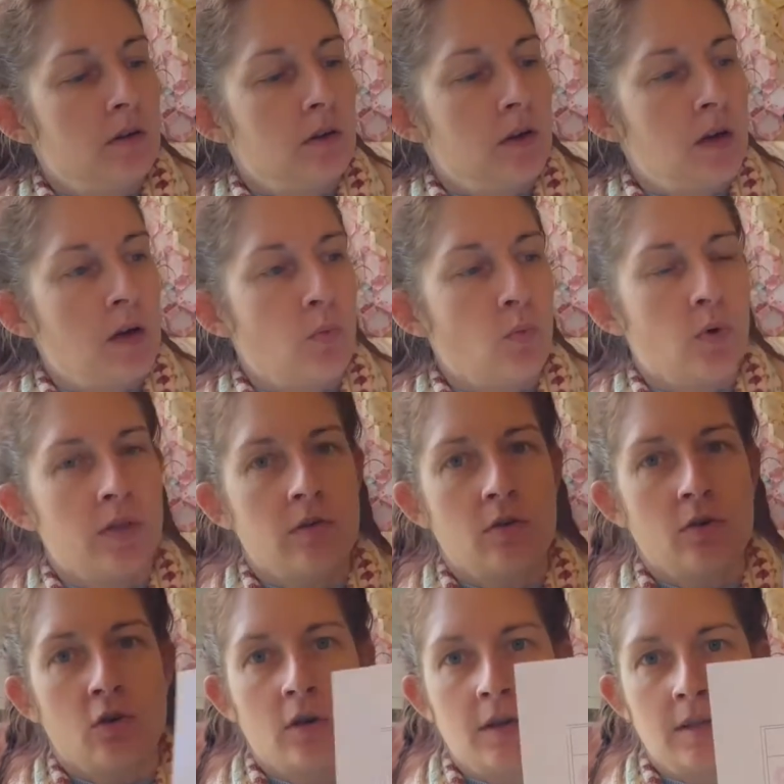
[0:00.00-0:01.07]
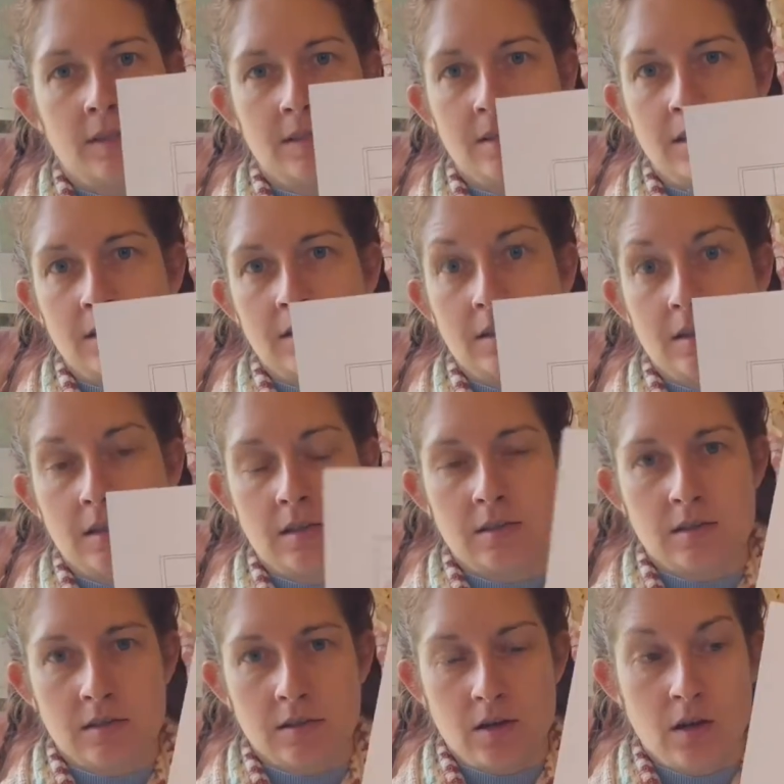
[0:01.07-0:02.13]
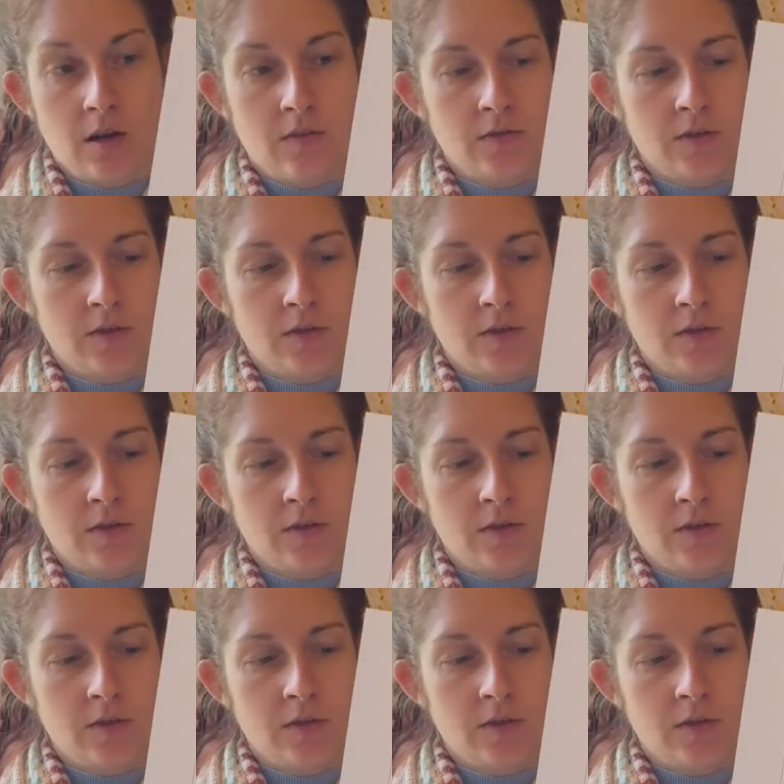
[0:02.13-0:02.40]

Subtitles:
and whether or not it sticks to this design I haven't